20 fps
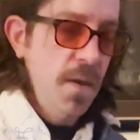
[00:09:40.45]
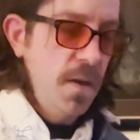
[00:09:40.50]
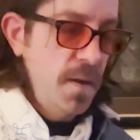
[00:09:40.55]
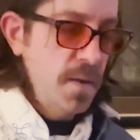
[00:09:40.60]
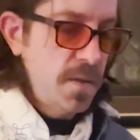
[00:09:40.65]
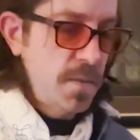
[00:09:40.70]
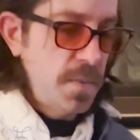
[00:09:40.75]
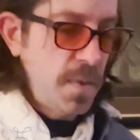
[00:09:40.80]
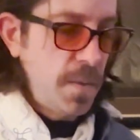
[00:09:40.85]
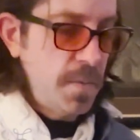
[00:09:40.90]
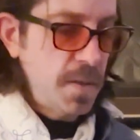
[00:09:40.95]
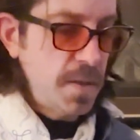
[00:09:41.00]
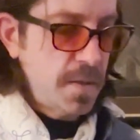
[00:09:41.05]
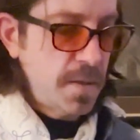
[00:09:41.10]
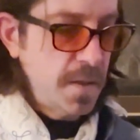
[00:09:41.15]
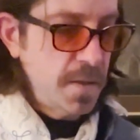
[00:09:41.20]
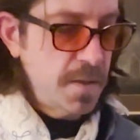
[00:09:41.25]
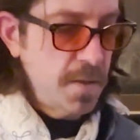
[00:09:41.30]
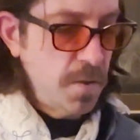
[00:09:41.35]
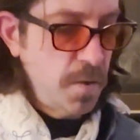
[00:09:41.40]
Sometimes this
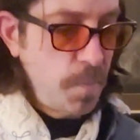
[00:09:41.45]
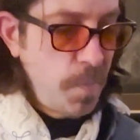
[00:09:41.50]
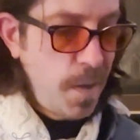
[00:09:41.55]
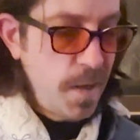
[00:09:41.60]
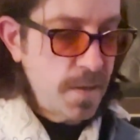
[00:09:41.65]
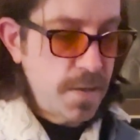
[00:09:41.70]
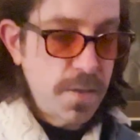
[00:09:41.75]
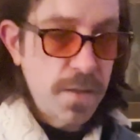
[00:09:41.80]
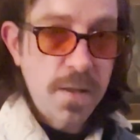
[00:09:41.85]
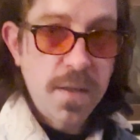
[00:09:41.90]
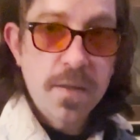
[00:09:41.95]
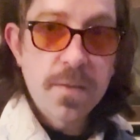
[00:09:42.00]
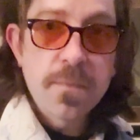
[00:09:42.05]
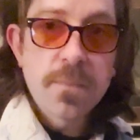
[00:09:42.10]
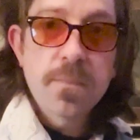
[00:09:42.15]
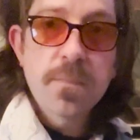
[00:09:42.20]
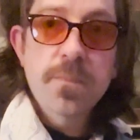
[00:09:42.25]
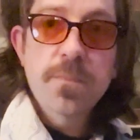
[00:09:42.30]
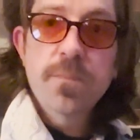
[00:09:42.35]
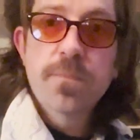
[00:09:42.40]
gets a little messy.
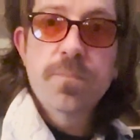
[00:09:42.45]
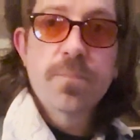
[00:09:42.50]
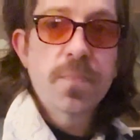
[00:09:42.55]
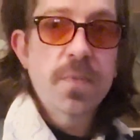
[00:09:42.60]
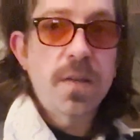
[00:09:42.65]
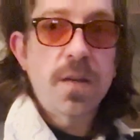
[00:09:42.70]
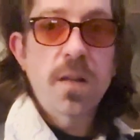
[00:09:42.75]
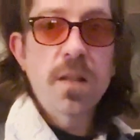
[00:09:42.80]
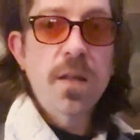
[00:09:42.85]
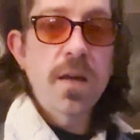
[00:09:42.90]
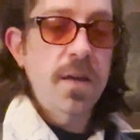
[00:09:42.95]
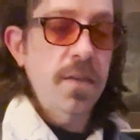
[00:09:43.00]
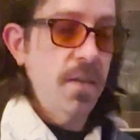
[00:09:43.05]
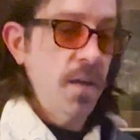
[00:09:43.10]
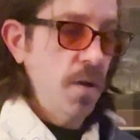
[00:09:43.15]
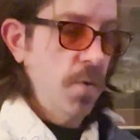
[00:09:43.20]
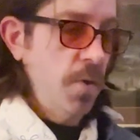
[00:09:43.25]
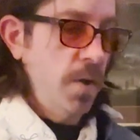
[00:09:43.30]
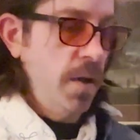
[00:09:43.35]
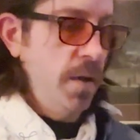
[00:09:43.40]
Don't like it
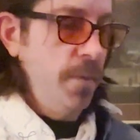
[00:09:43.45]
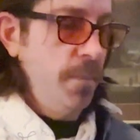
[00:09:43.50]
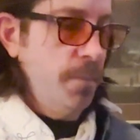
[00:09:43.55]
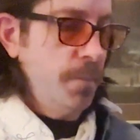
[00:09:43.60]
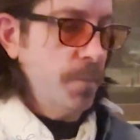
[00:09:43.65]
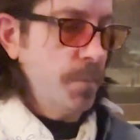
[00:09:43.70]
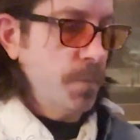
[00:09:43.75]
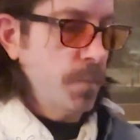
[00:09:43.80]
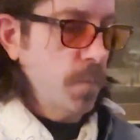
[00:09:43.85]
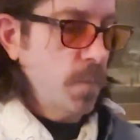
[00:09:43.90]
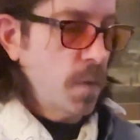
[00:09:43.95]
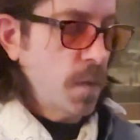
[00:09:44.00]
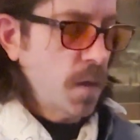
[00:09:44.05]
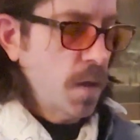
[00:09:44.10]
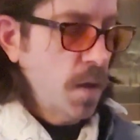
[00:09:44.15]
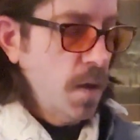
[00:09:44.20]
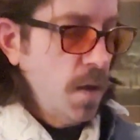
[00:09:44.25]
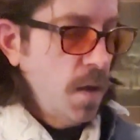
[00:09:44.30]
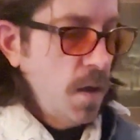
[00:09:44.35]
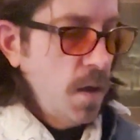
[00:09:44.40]
that way.
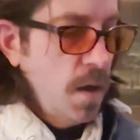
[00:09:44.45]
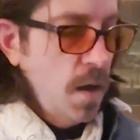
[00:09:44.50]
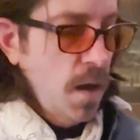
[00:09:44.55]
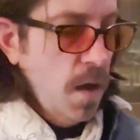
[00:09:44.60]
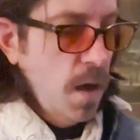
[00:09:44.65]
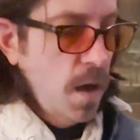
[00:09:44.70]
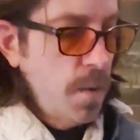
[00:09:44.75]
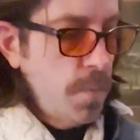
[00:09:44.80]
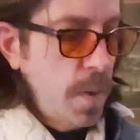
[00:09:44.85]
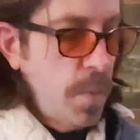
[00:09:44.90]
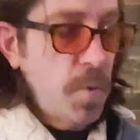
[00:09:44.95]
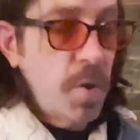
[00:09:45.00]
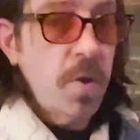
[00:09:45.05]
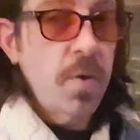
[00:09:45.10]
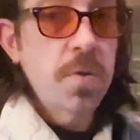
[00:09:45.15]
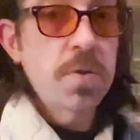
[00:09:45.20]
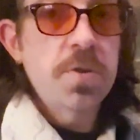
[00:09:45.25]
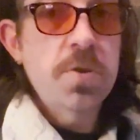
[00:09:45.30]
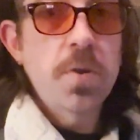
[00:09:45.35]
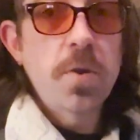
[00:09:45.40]
I'm going to go
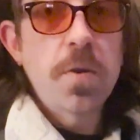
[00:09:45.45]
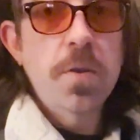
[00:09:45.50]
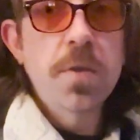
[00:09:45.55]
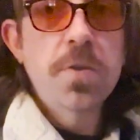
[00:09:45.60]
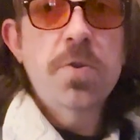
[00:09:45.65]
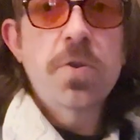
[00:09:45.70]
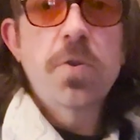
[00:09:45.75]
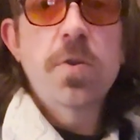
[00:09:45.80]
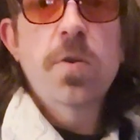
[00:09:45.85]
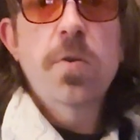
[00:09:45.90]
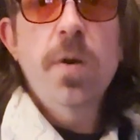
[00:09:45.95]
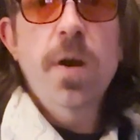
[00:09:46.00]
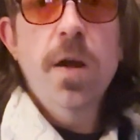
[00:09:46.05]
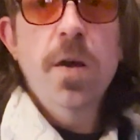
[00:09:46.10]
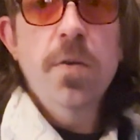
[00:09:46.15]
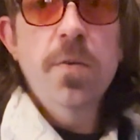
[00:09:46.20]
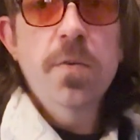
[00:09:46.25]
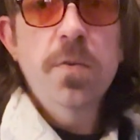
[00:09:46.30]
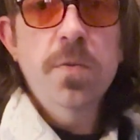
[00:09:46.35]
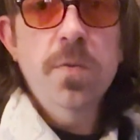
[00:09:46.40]
ahead and show you the
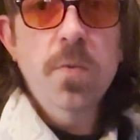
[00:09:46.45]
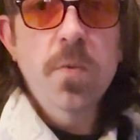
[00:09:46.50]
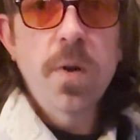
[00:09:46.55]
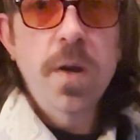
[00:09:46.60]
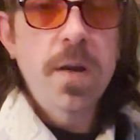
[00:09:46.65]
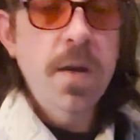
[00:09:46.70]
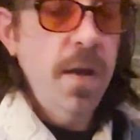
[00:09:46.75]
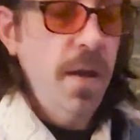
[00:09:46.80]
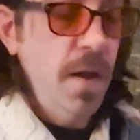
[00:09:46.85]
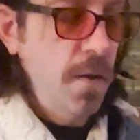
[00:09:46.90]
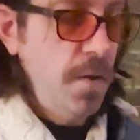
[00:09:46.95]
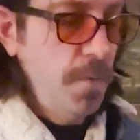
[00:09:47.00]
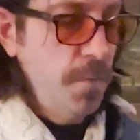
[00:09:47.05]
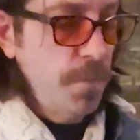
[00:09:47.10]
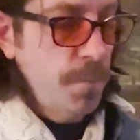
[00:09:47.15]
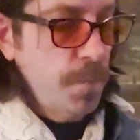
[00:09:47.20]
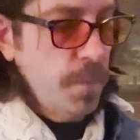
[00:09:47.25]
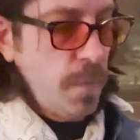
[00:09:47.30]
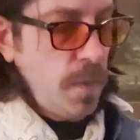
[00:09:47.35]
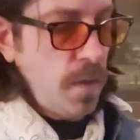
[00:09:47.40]
turnaround right
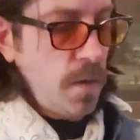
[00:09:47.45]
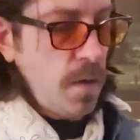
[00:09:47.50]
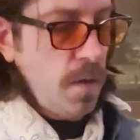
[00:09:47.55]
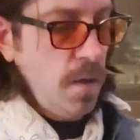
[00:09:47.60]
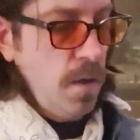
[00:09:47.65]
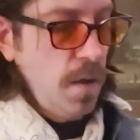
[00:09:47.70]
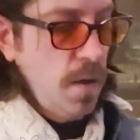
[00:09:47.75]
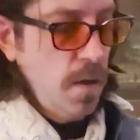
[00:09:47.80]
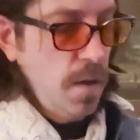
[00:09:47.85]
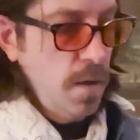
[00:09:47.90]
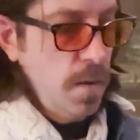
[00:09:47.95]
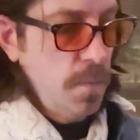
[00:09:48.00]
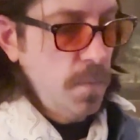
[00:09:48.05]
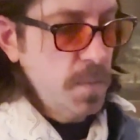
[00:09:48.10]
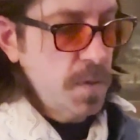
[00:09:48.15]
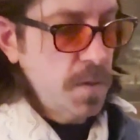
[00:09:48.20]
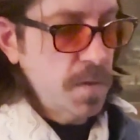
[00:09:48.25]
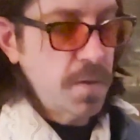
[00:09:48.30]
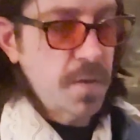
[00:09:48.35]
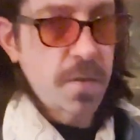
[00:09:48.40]
now,
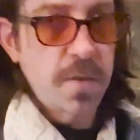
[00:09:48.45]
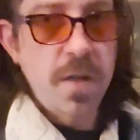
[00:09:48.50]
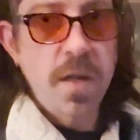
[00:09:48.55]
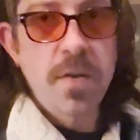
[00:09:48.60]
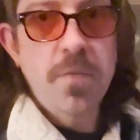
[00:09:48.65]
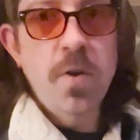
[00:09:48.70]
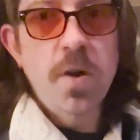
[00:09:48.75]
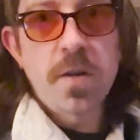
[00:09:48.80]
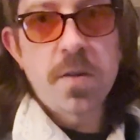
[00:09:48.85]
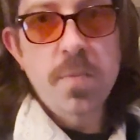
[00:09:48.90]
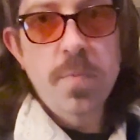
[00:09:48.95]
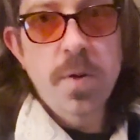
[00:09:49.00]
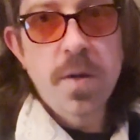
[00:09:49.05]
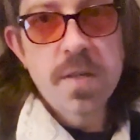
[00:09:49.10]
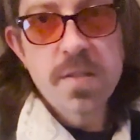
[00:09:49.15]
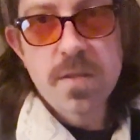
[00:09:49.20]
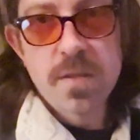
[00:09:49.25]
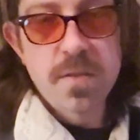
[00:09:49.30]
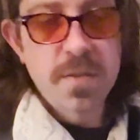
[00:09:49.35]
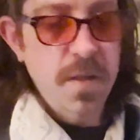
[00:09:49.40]
since it kind of
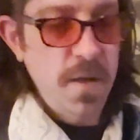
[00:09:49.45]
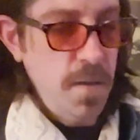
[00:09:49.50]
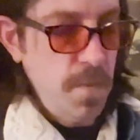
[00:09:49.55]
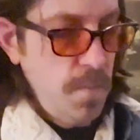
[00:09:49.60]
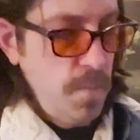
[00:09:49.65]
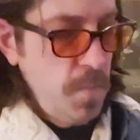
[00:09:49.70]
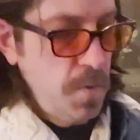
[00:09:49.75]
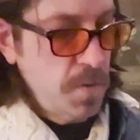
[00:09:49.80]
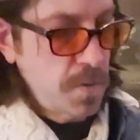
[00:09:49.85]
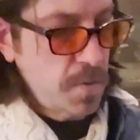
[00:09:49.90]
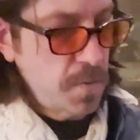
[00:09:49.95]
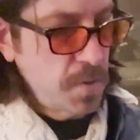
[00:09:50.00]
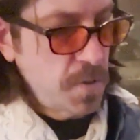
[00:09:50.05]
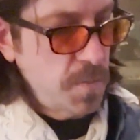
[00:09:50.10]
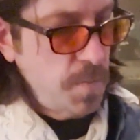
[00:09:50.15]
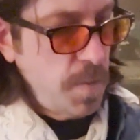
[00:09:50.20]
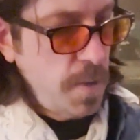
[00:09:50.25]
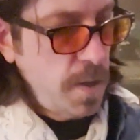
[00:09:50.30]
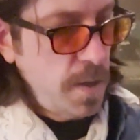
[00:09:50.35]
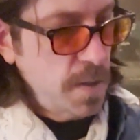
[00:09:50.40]
occupies the same musical
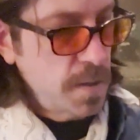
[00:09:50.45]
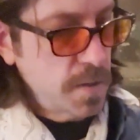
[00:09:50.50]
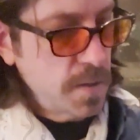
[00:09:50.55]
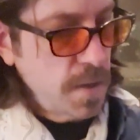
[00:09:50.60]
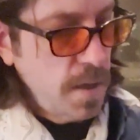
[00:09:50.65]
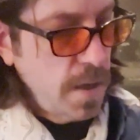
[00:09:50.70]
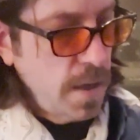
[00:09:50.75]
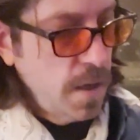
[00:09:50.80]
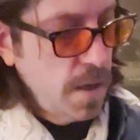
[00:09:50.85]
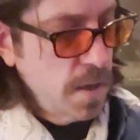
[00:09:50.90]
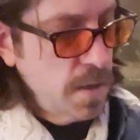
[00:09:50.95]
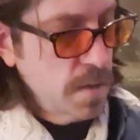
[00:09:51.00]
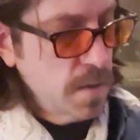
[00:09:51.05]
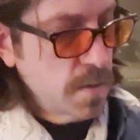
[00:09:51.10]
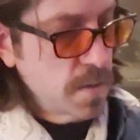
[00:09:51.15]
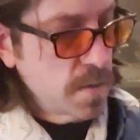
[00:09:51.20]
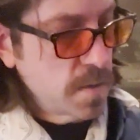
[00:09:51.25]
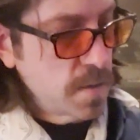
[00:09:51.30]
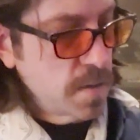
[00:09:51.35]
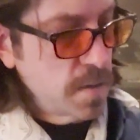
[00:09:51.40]
space
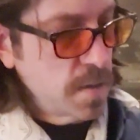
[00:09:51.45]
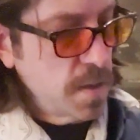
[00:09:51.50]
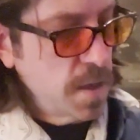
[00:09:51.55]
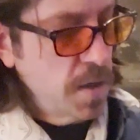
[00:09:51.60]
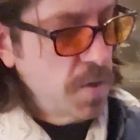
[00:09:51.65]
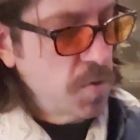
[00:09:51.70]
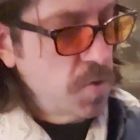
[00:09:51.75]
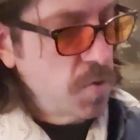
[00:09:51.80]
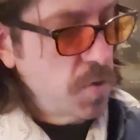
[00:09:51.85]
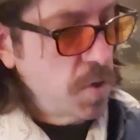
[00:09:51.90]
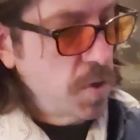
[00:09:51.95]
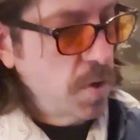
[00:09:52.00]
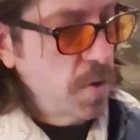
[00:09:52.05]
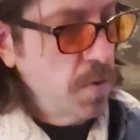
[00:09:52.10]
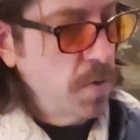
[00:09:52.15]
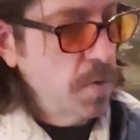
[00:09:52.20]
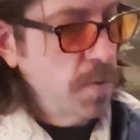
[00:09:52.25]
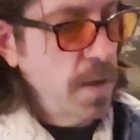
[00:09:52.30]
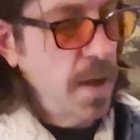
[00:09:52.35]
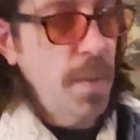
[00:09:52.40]
as the
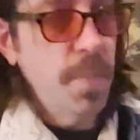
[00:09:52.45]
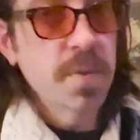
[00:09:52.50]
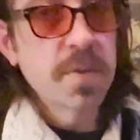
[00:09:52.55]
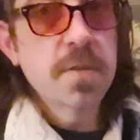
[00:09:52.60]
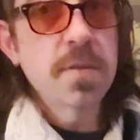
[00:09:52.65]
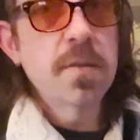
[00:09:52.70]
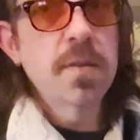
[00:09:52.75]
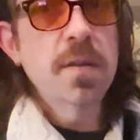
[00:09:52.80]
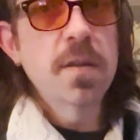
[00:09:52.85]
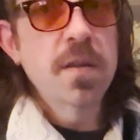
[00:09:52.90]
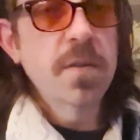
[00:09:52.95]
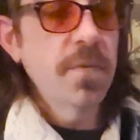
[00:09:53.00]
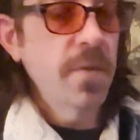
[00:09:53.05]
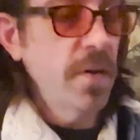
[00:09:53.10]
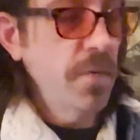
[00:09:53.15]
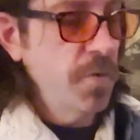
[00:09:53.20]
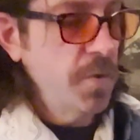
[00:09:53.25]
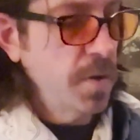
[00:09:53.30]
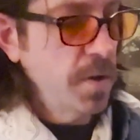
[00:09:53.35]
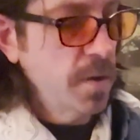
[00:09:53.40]
intro. It happens at the end of
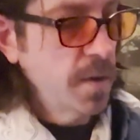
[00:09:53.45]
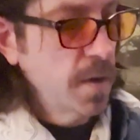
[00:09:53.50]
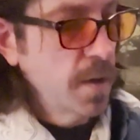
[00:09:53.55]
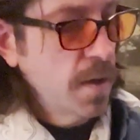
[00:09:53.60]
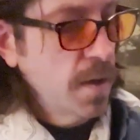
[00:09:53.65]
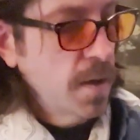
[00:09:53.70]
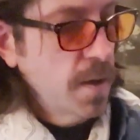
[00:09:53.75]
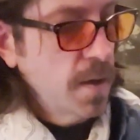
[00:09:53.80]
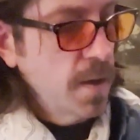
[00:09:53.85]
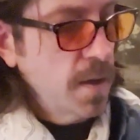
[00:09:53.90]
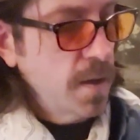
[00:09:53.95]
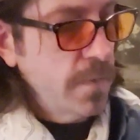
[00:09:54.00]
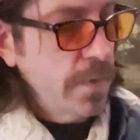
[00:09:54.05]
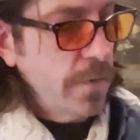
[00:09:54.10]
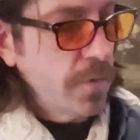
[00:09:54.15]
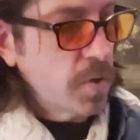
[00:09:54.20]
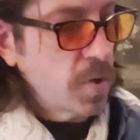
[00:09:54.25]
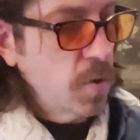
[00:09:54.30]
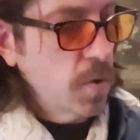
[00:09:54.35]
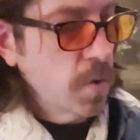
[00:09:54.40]
every
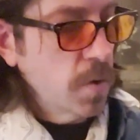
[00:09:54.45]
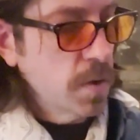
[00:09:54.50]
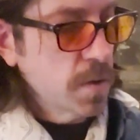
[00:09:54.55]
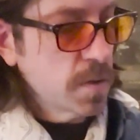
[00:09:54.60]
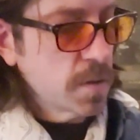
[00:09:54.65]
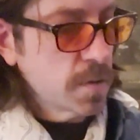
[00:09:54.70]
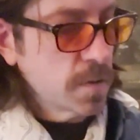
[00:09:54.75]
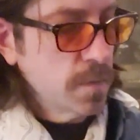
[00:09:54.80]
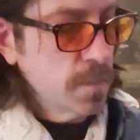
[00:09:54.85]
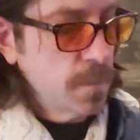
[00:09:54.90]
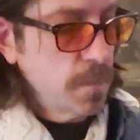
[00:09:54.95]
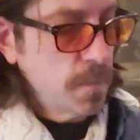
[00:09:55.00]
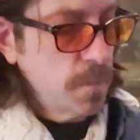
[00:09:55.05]
chorus.